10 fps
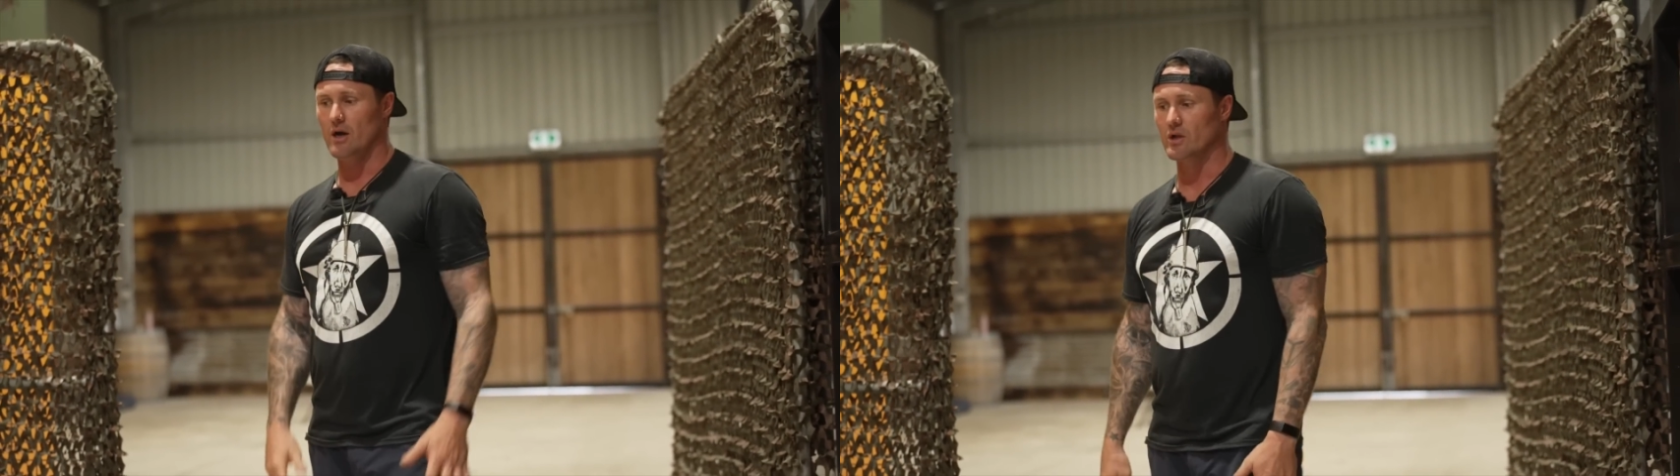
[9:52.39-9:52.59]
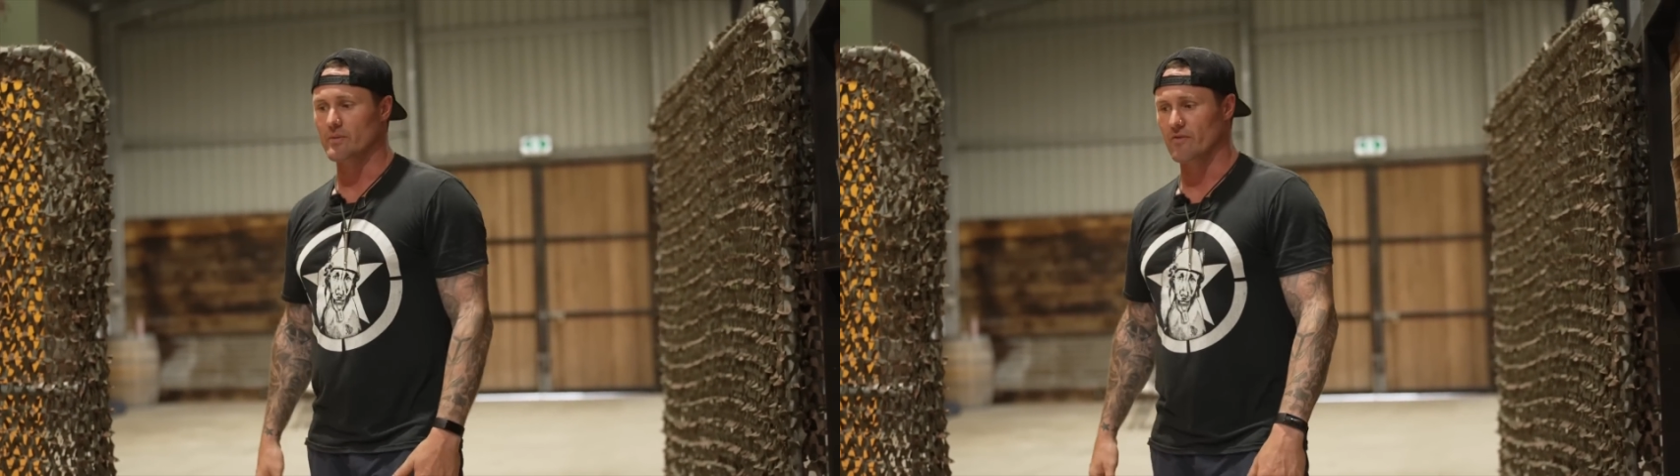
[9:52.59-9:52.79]

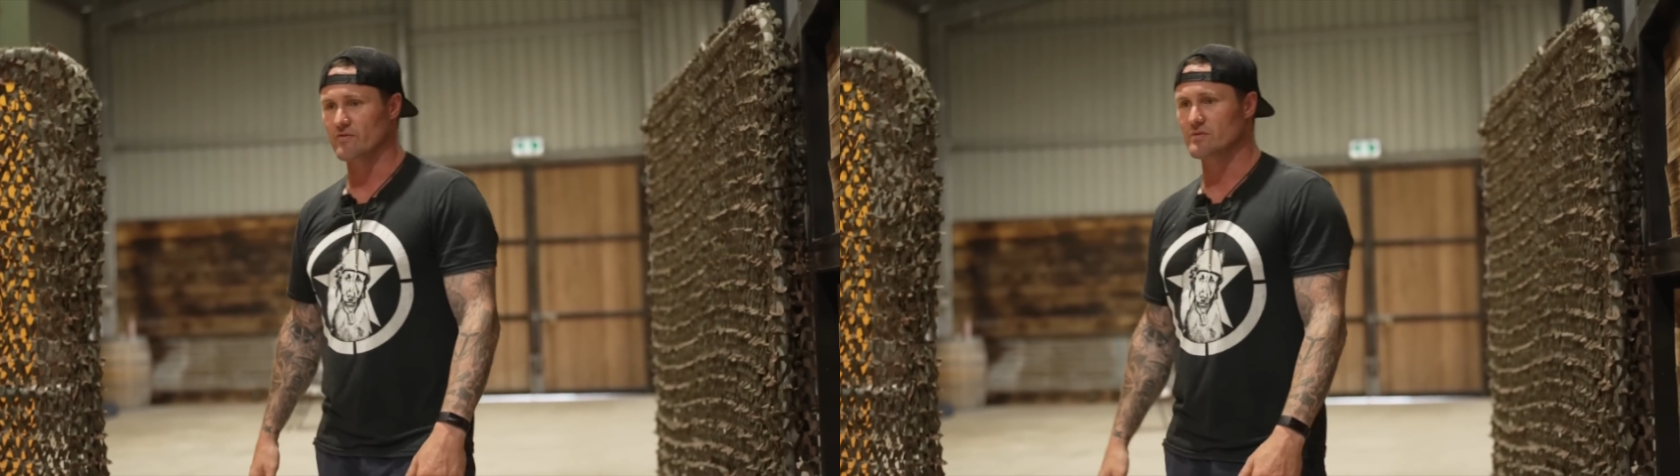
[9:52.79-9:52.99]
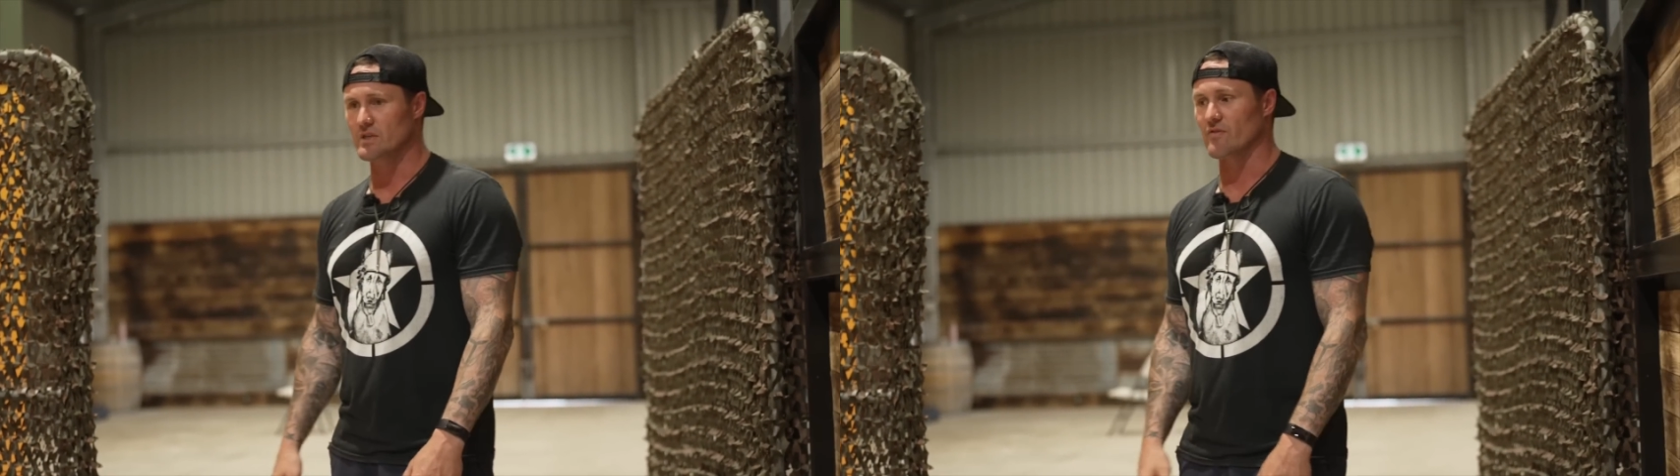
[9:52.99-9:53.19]
whole heap of
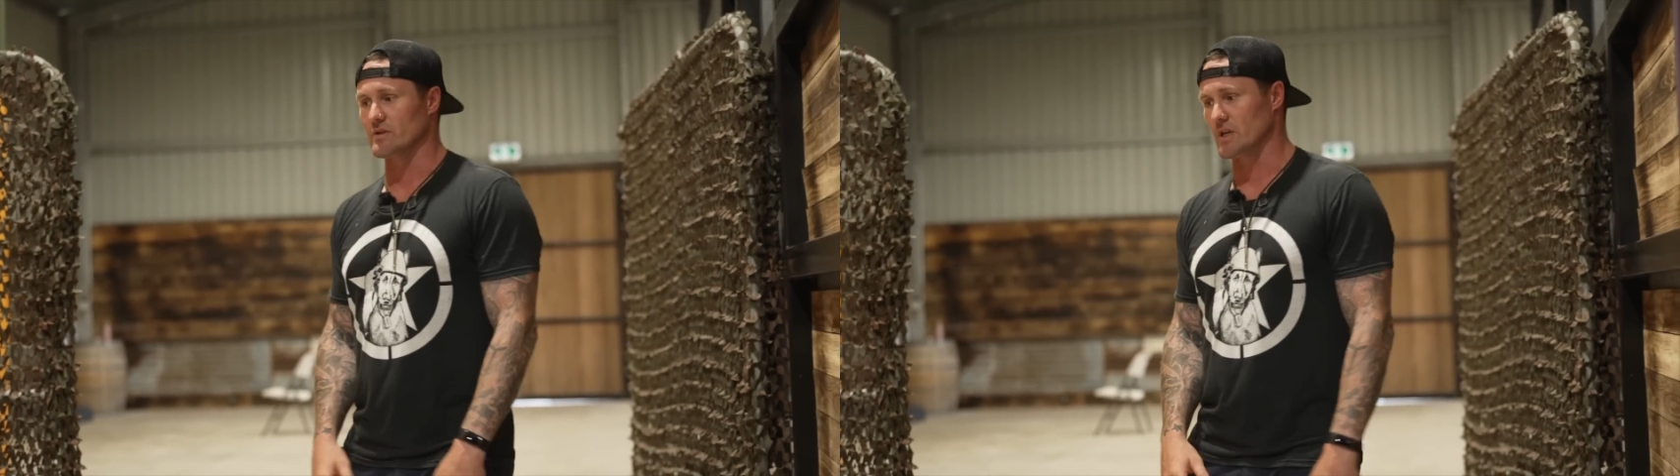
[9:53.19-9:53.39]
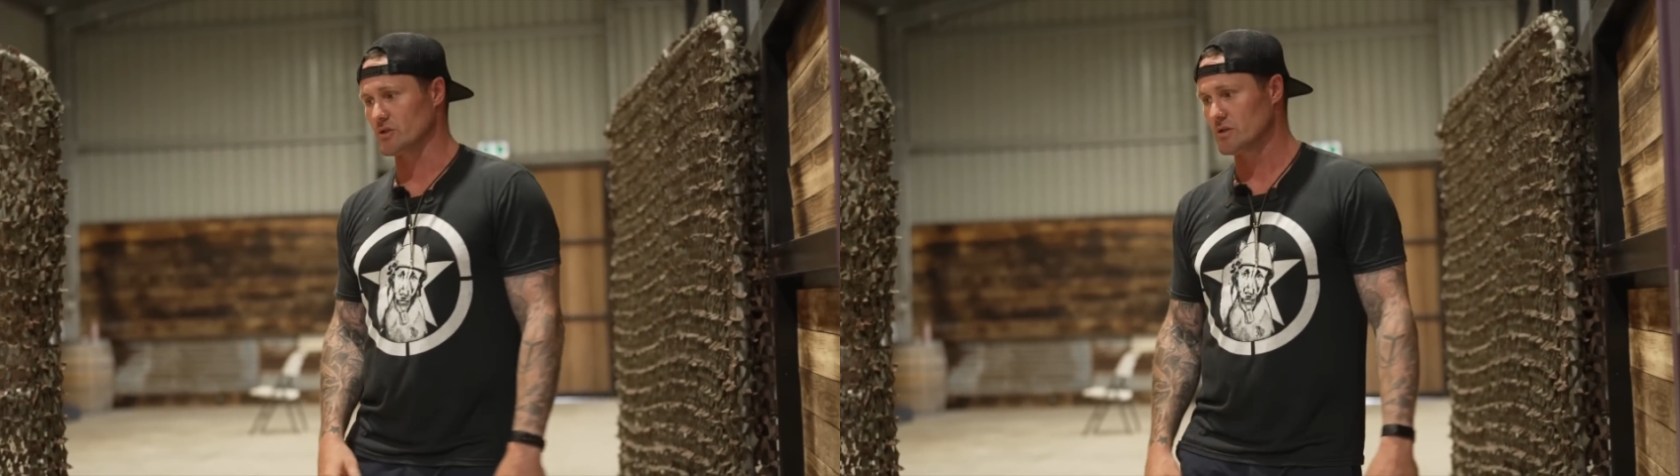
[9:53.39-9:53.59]

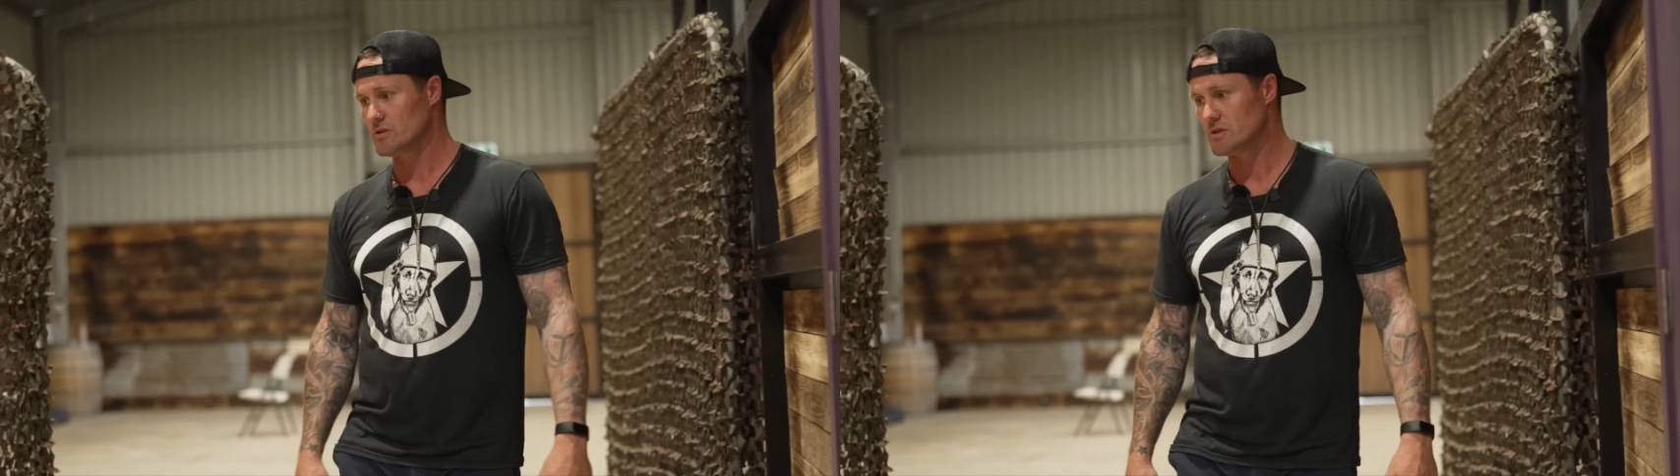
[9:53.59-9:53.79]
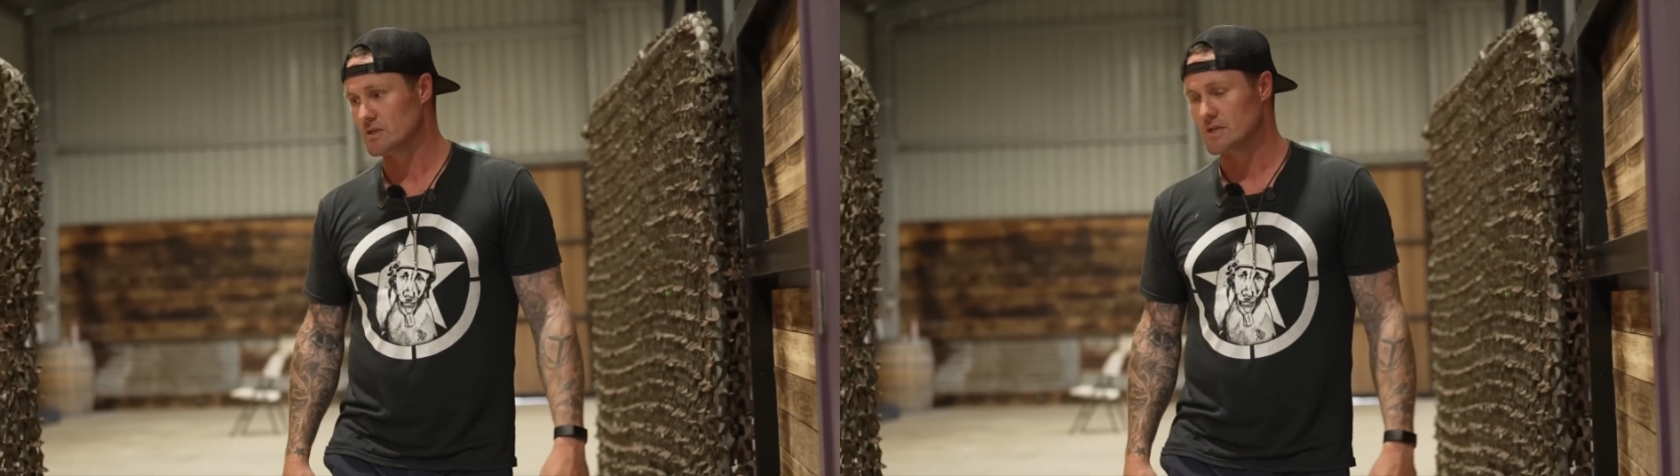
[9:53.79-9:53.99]
different sessions.